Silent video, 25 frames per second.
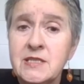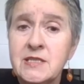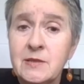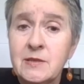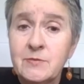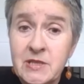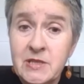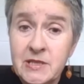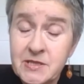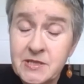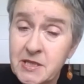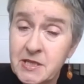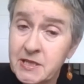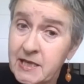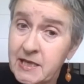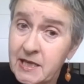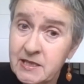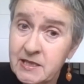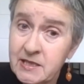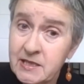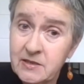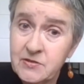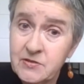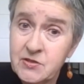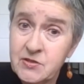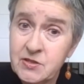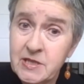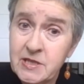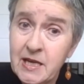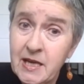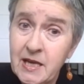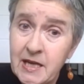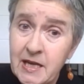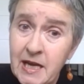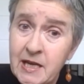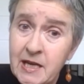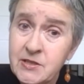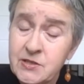sometimes at the
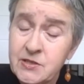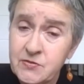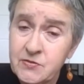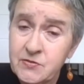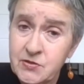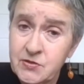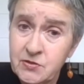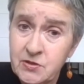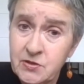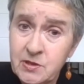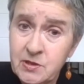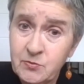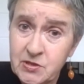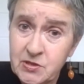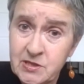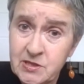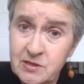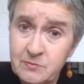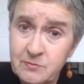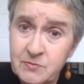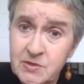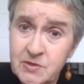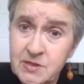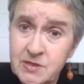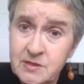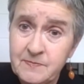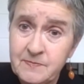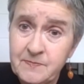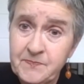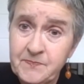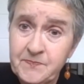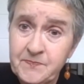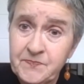hands of Sunni Muslims,